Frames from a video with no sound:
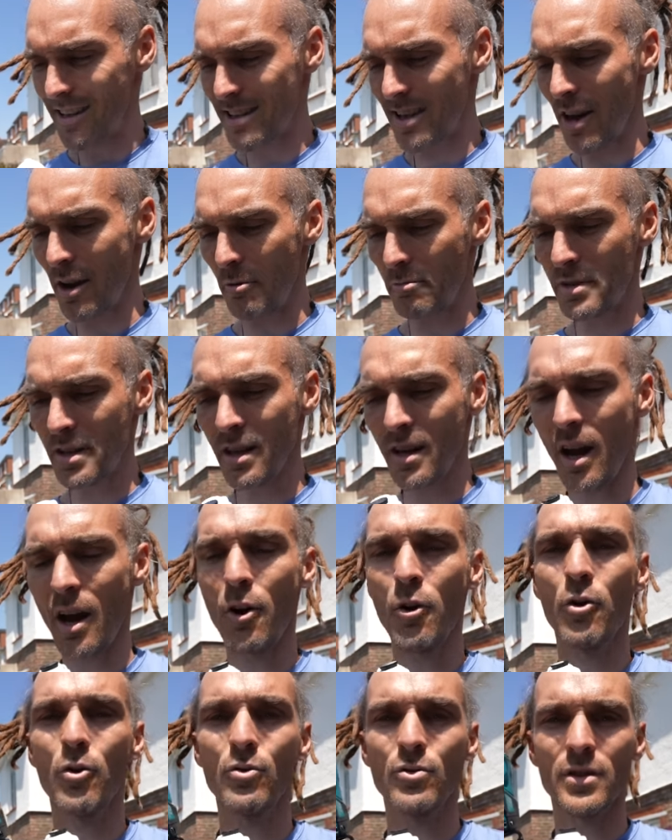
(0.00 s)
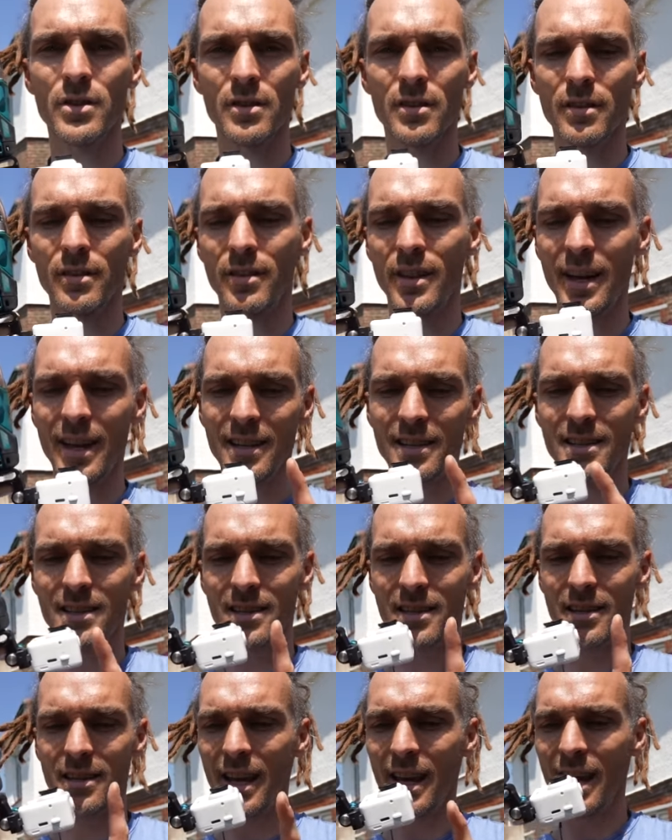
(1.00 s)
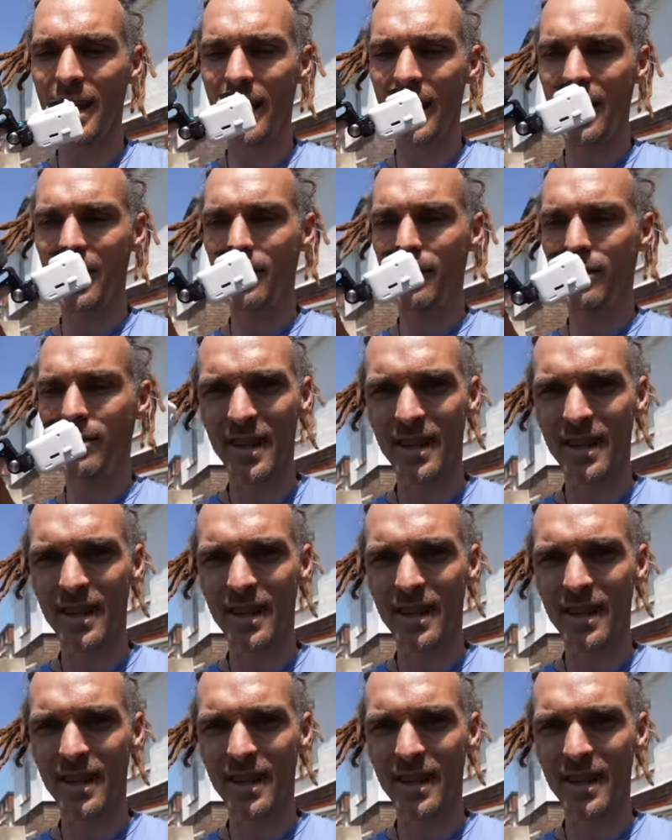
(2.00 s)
So I'm just gonna hold this here,